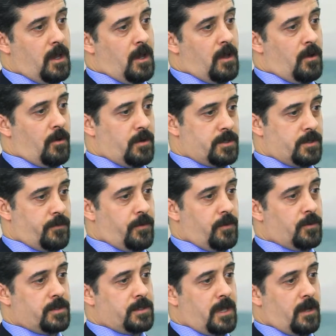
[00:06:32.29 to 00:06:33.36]
Whereas a
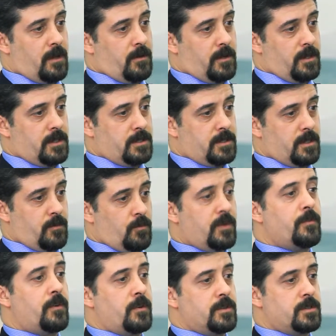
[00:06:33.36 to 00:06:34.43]
fuel cell is a
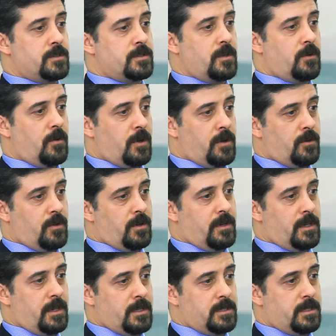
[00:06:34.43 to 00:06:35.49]
reverse. So under a
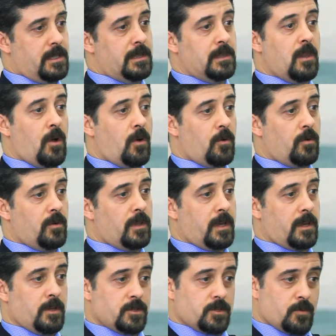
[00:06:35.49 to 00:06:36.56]
DC load, like
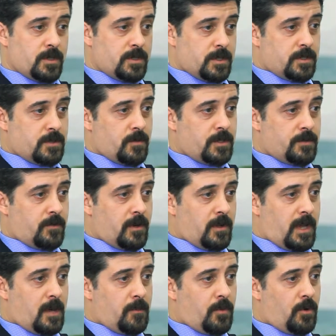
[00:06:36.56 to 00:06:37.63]
you switch a switch for a
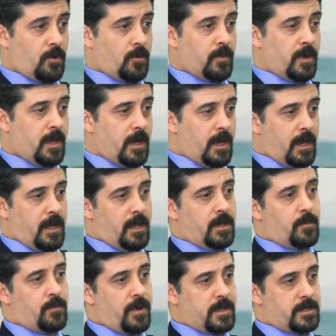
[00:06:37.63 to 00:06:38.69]
light bulb, in the
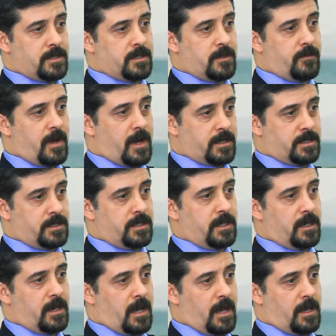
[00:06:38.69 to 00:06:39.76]
presence of oxygen
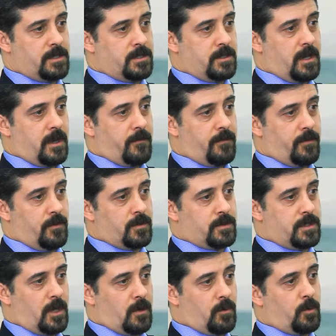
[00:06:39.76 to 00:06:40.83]
and hydrogen, that fuel
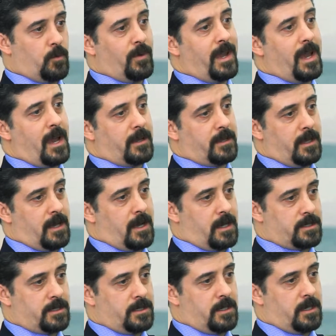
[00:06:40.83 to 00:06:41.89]
cell will react the
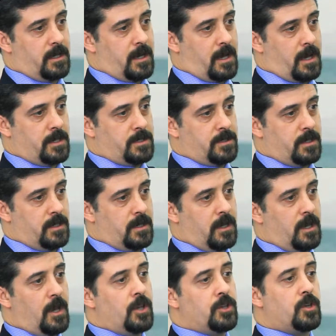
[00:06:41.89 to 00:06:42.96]
oxygen and hydrogen
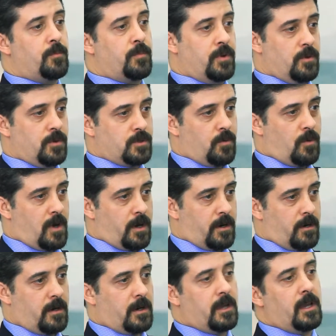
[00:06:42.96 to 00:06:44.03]
to produce water
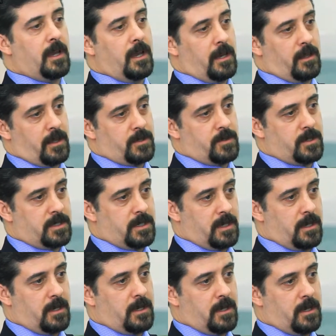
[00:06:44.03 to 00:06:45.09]
and electricity.
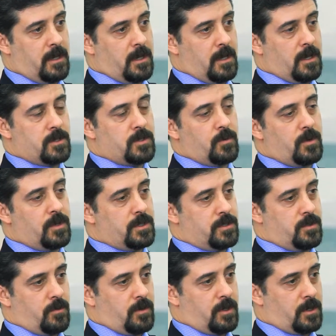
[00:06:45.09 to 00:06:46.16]
So we're just
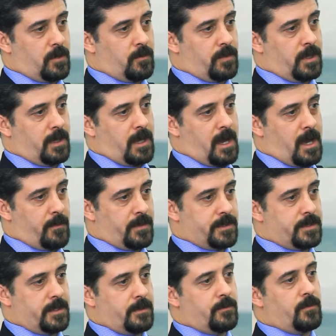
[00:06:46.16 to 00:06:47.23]
doing a complete
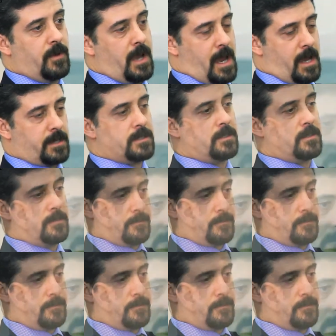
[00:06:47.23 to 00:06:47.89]
opposite reaction.